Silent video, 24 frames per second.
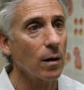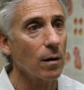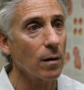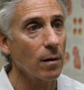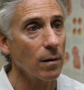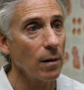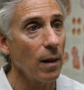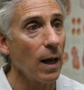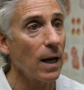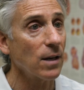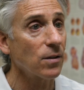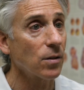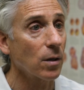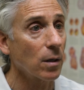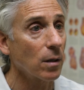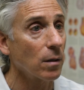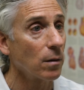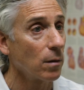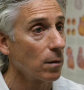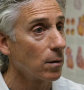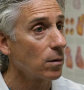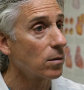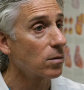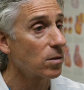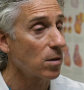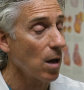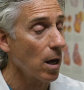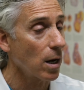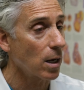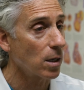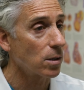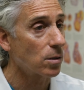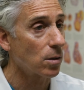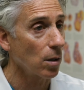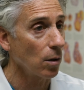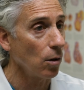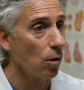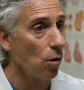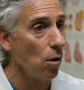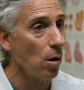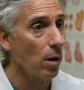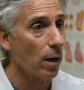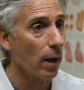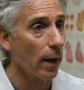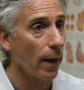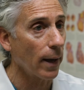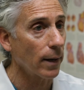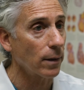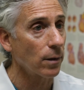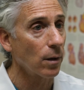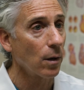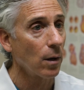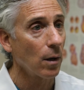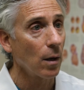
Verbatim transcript: classic studies to look at